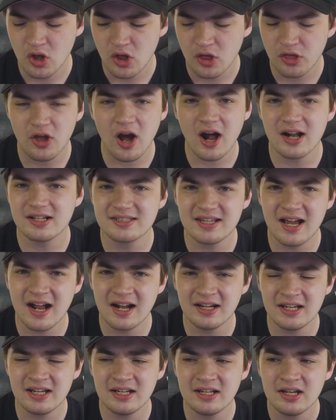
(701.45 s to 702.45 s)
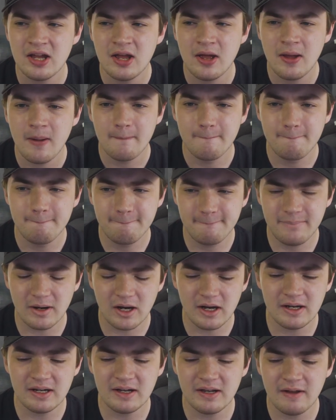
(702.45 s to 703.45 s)
thoughts on it.
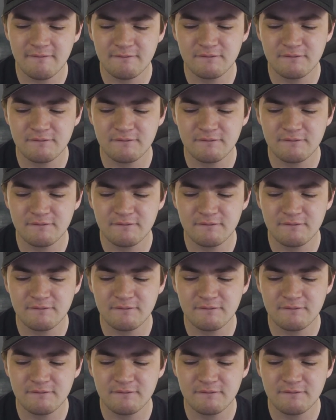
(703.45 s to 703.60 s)
But